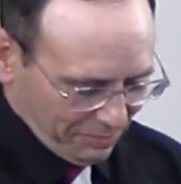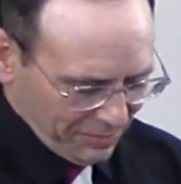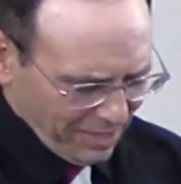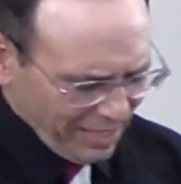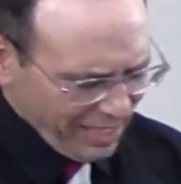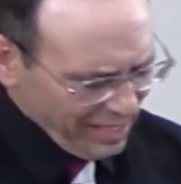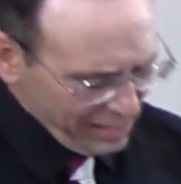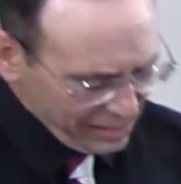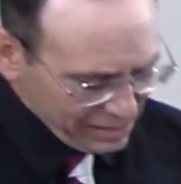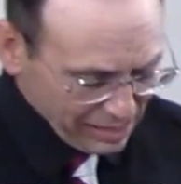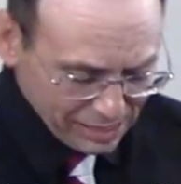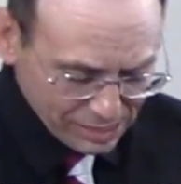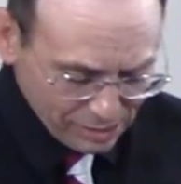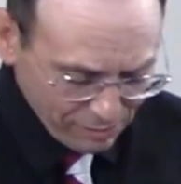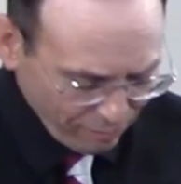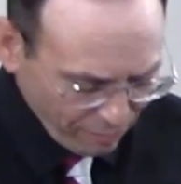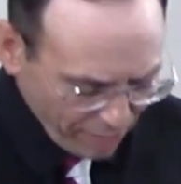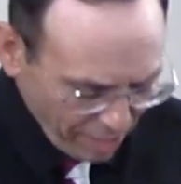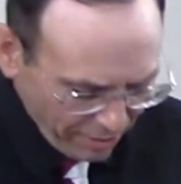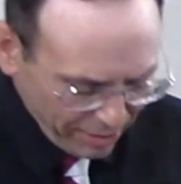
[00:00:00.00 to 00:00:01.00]
It's a
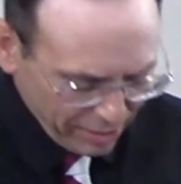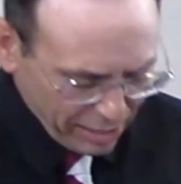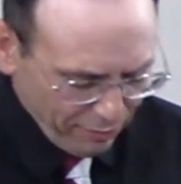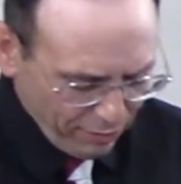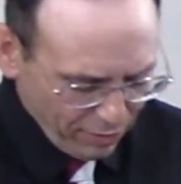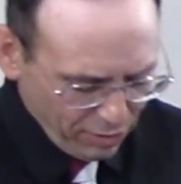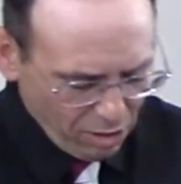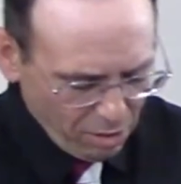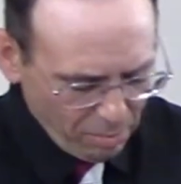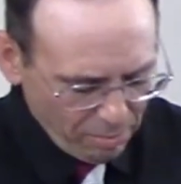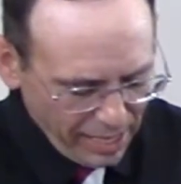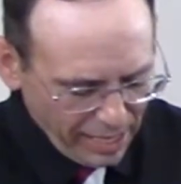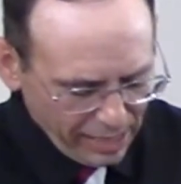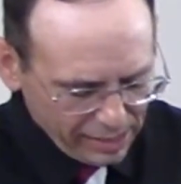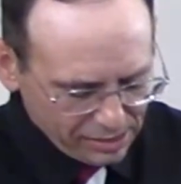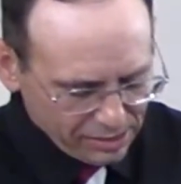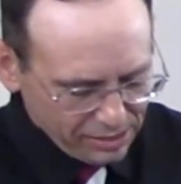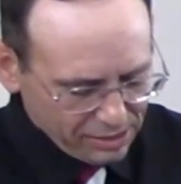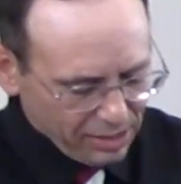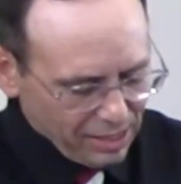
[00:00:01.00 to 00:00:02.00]
very difficult
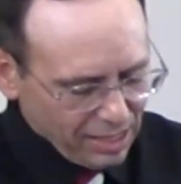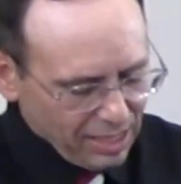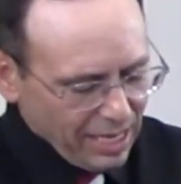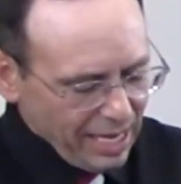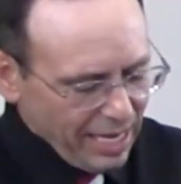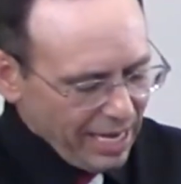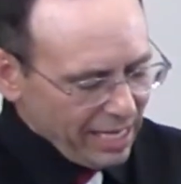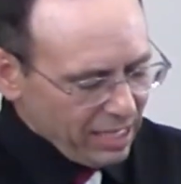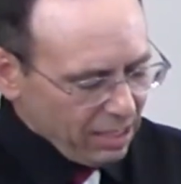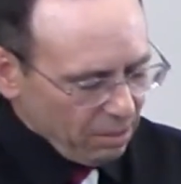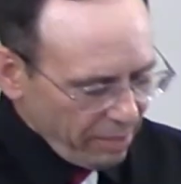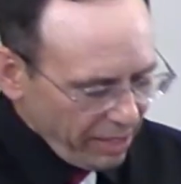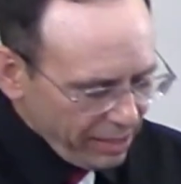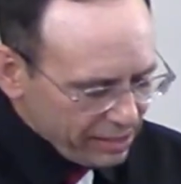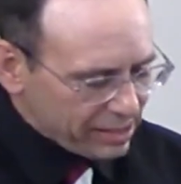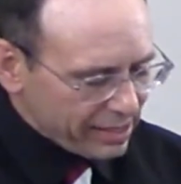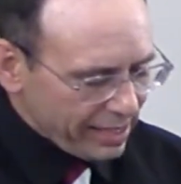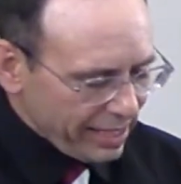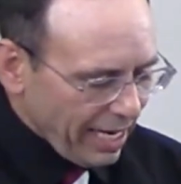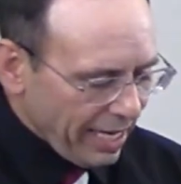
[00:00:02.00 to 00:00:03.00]
passage. And the
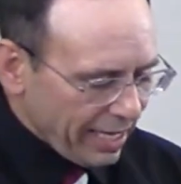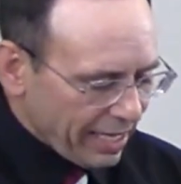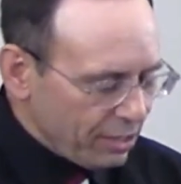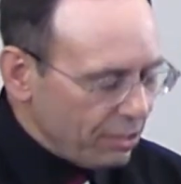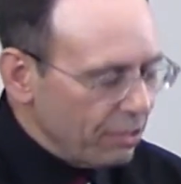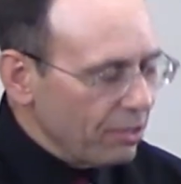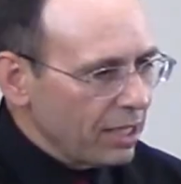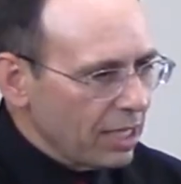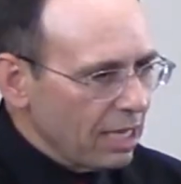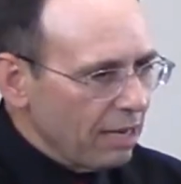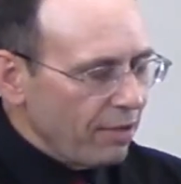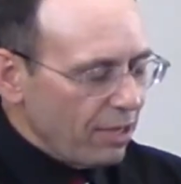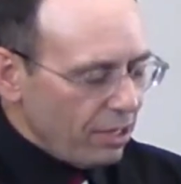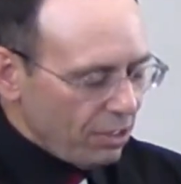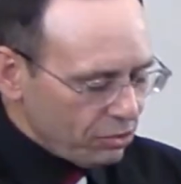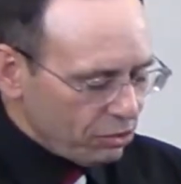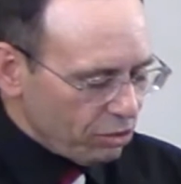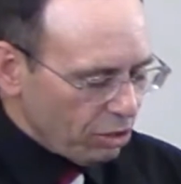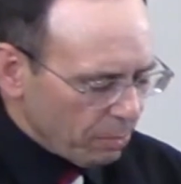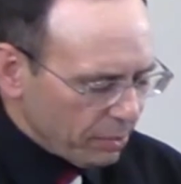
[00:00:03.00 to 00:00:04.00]
best thing I can do to give you an
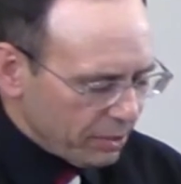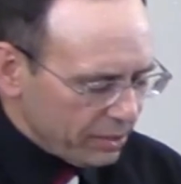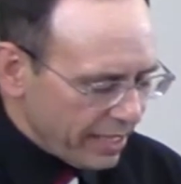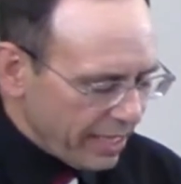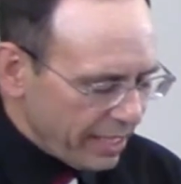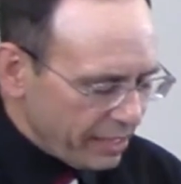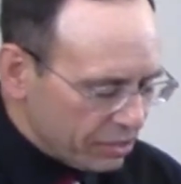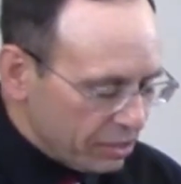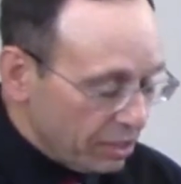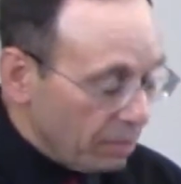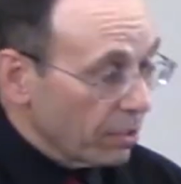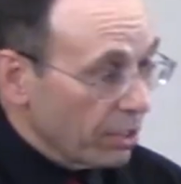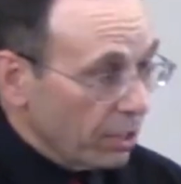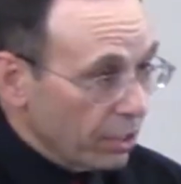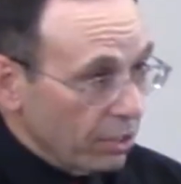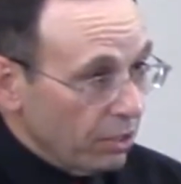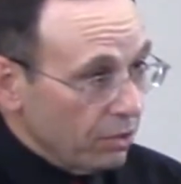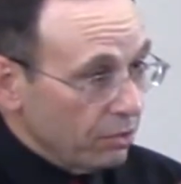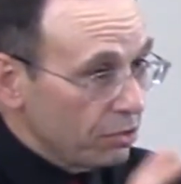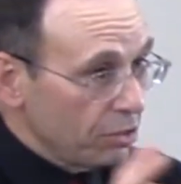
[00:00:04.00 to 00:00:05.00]
interpretation, I'm going to
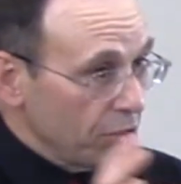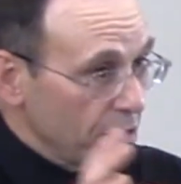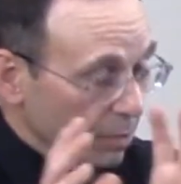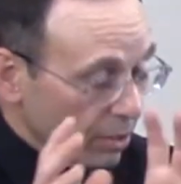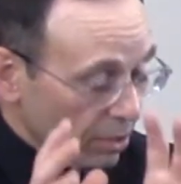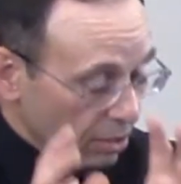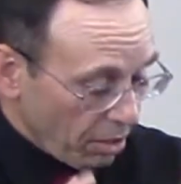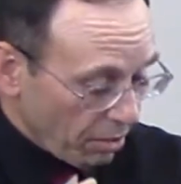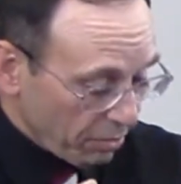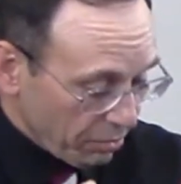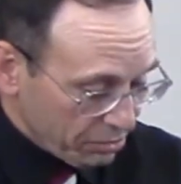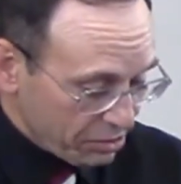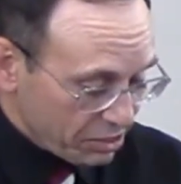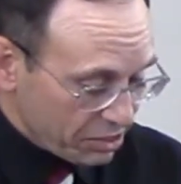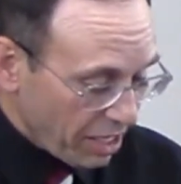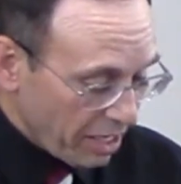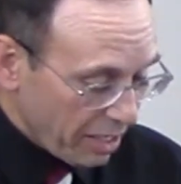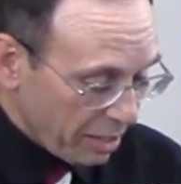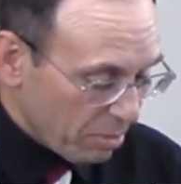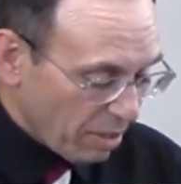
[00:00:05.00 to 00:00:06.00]
go to the MacArthur
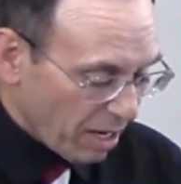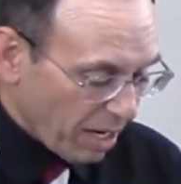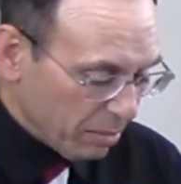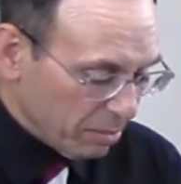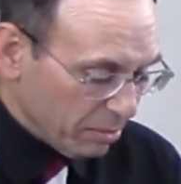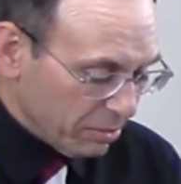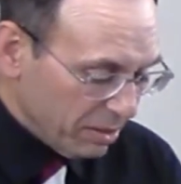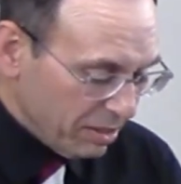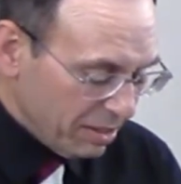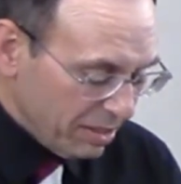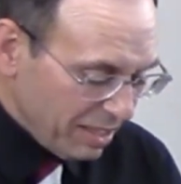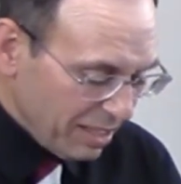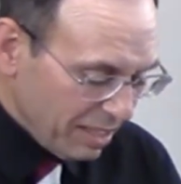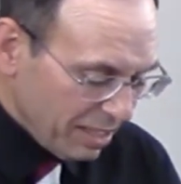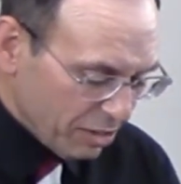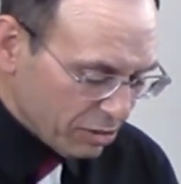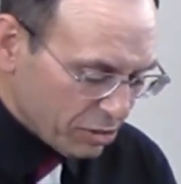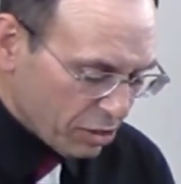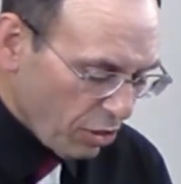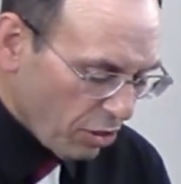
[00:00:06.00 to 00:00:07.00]
Study Bible.
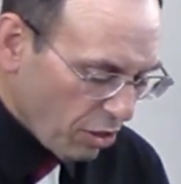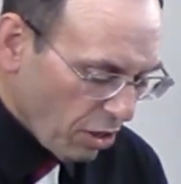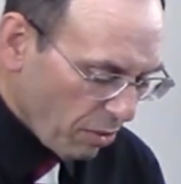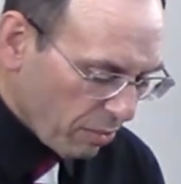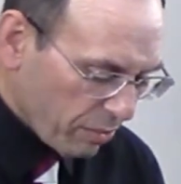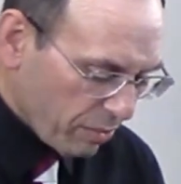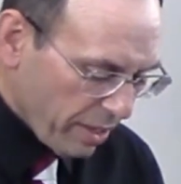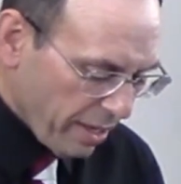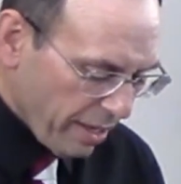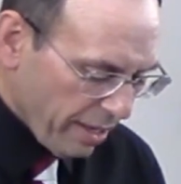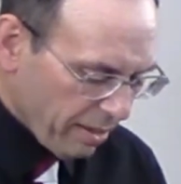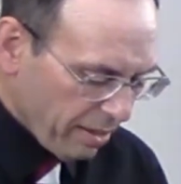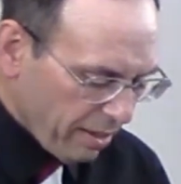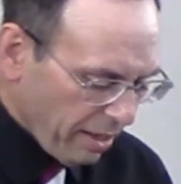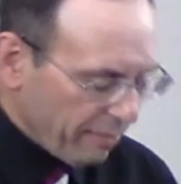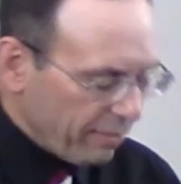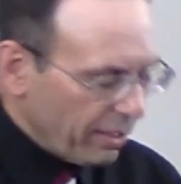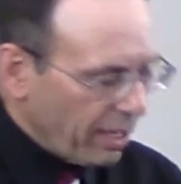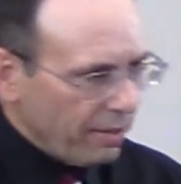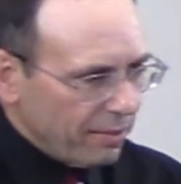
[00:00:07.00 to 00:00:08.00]
There's a note there, and
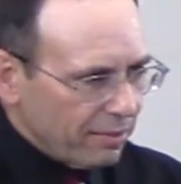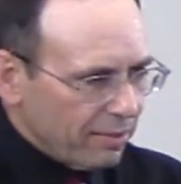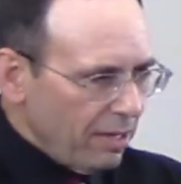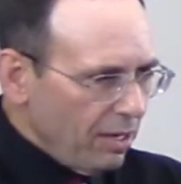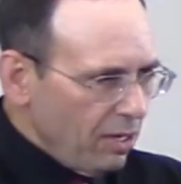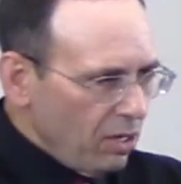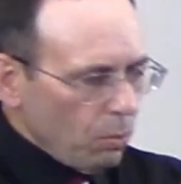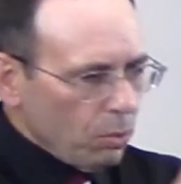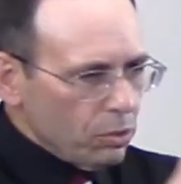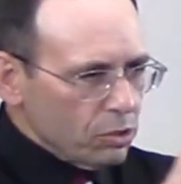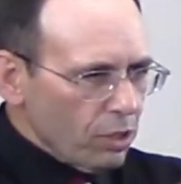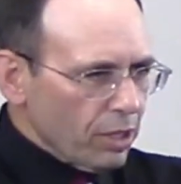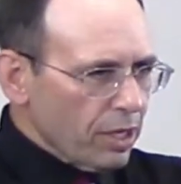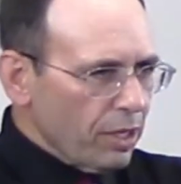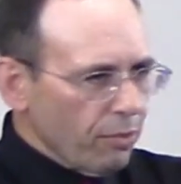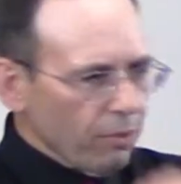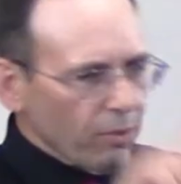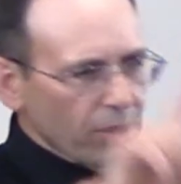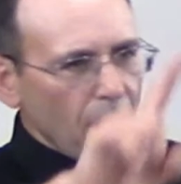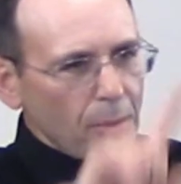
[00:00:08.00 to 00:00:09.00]
I was looking
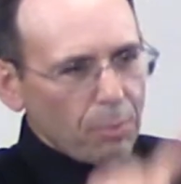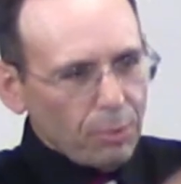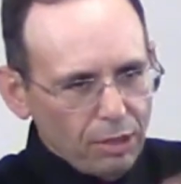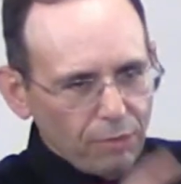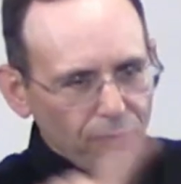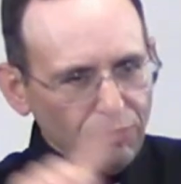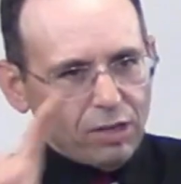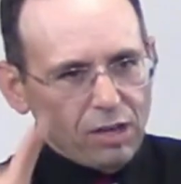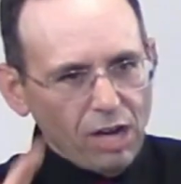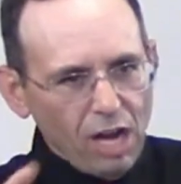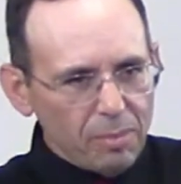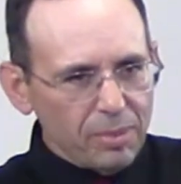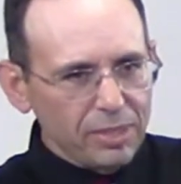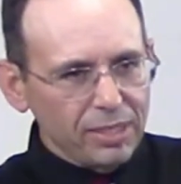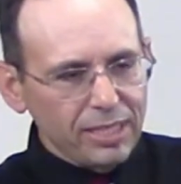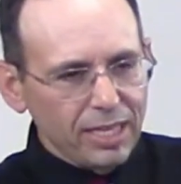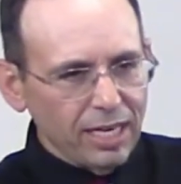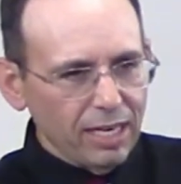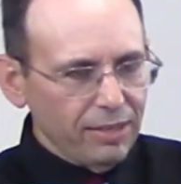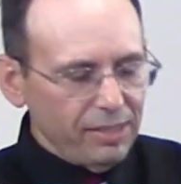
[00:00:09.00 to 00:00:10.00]
through a couple of different
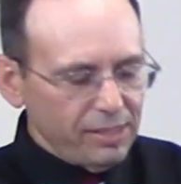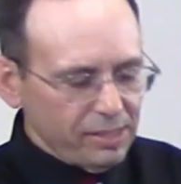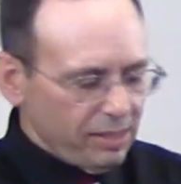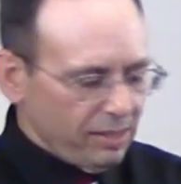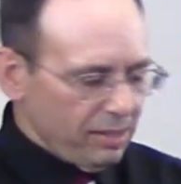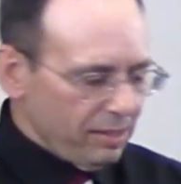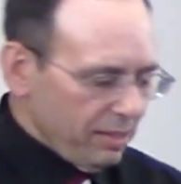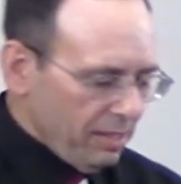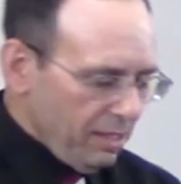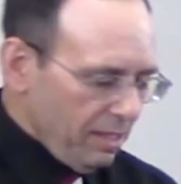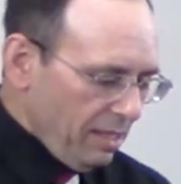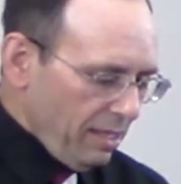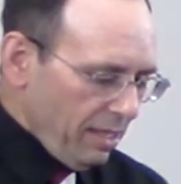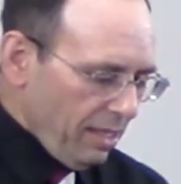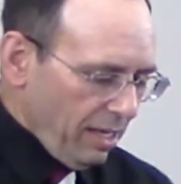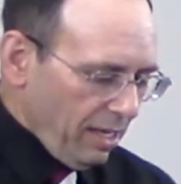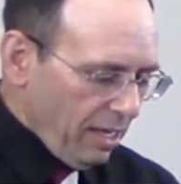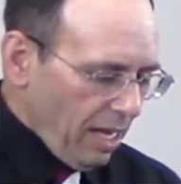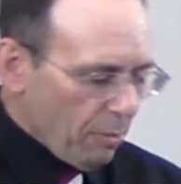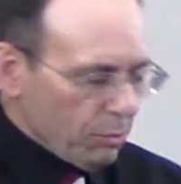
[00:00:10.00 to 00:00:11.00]
commentaries, and
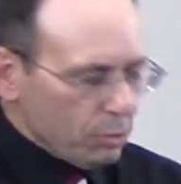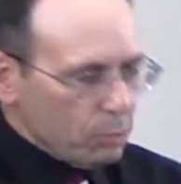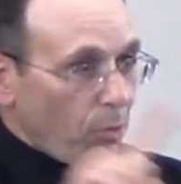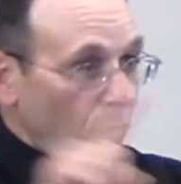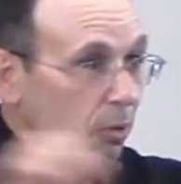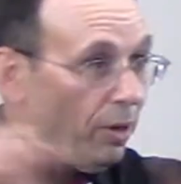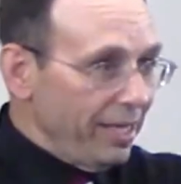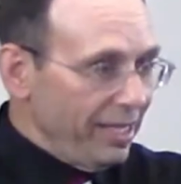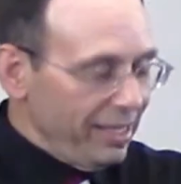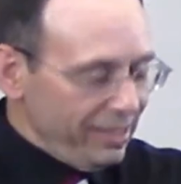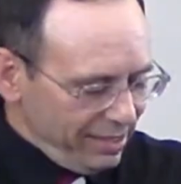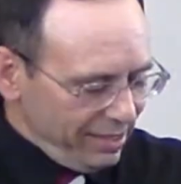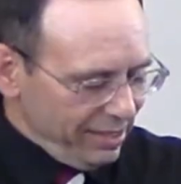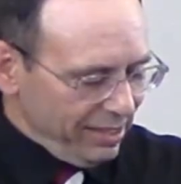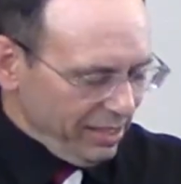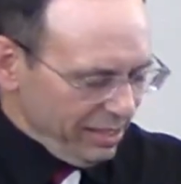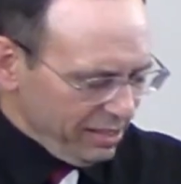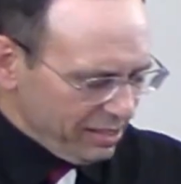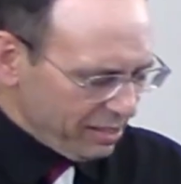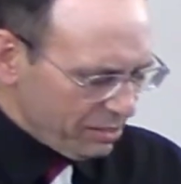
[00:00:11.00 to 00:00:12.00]
I was pointed to
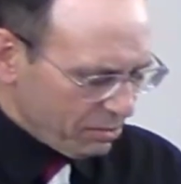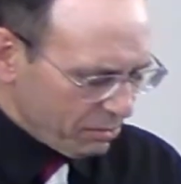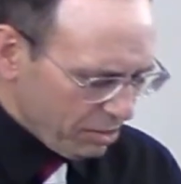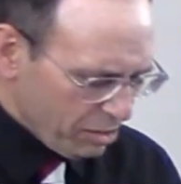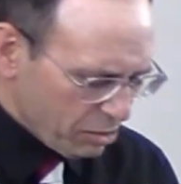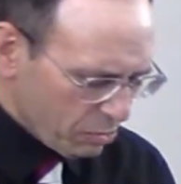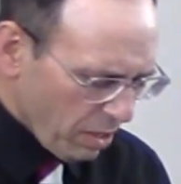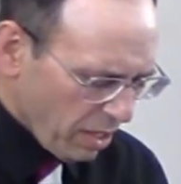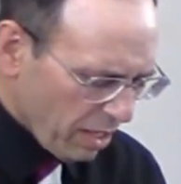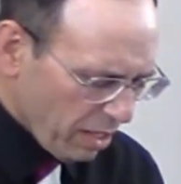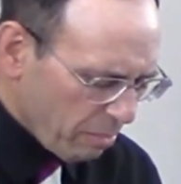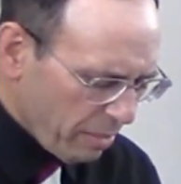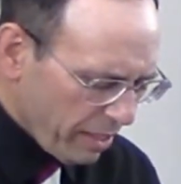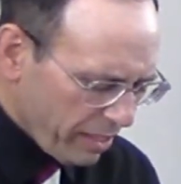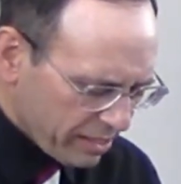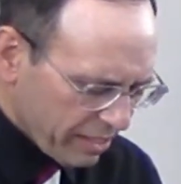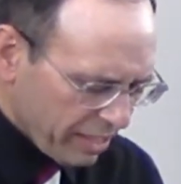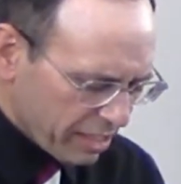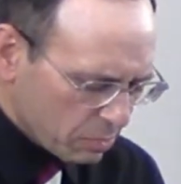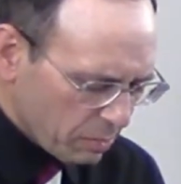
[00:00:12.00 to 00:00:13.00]
this as one of the
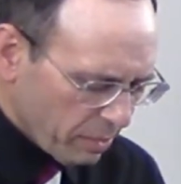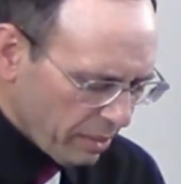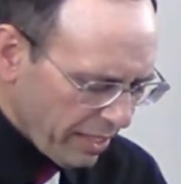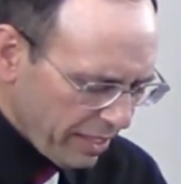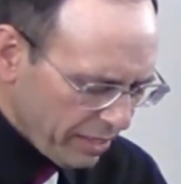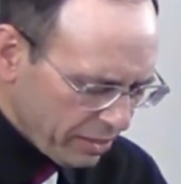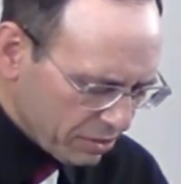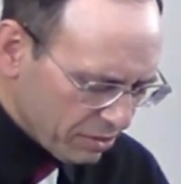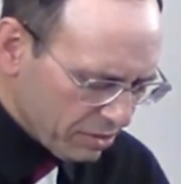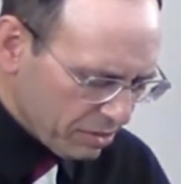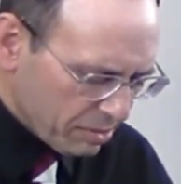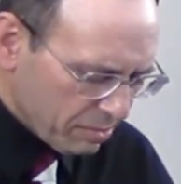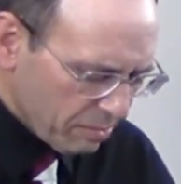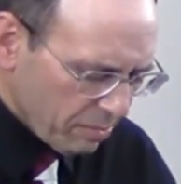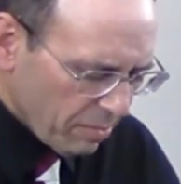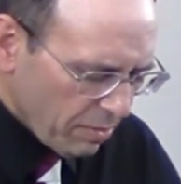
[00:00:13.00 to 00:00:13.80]
best explanations.